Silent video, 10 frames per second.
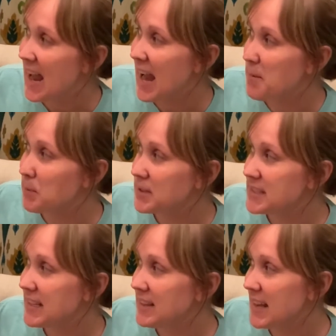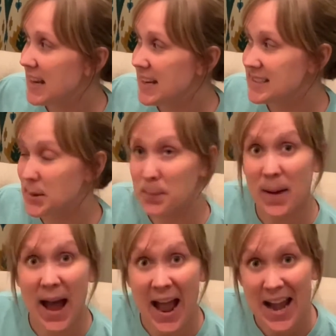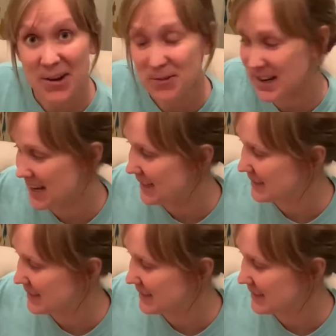and pretend that he's a pirate.